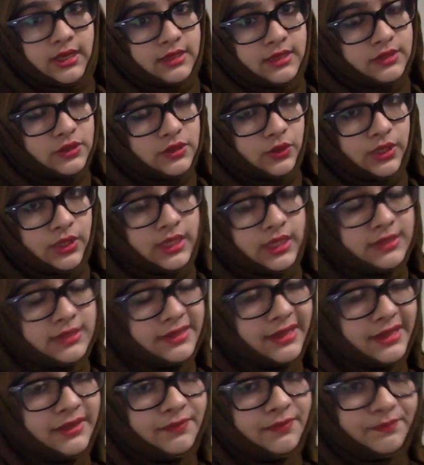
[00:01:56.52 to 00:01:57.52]
So
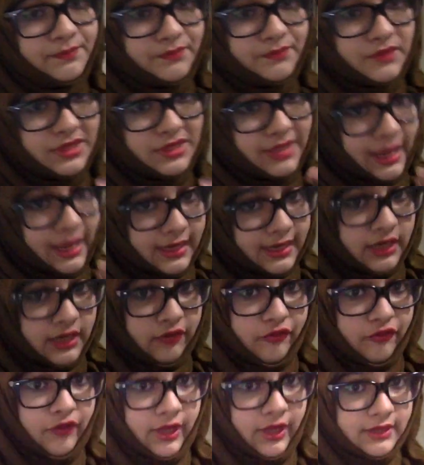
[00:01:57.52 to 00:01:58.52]
these are the side
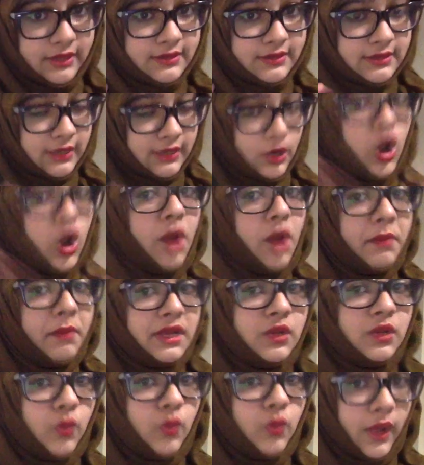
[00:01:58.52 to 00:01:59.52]
effects, the
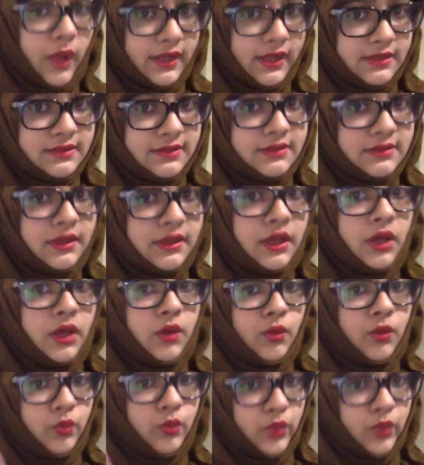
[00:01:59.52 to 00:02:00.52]
common ones
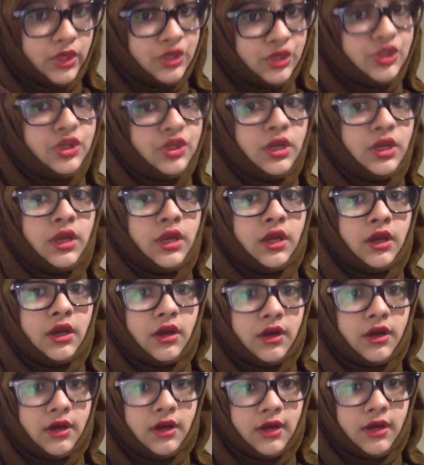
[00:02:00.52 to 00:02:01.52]
which
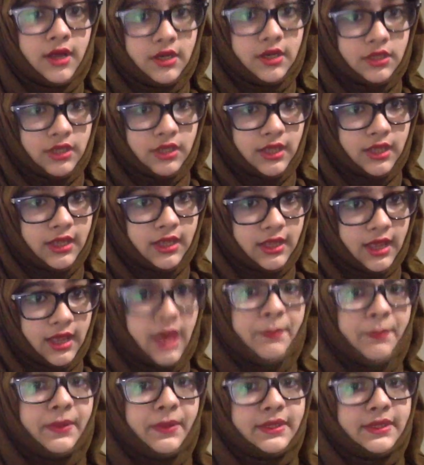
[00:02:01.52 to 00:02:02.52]

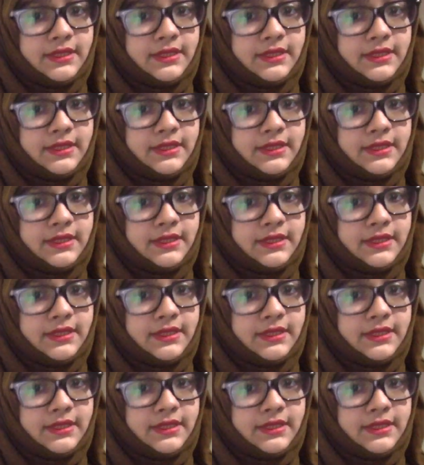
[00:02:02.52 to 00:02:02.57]
happen.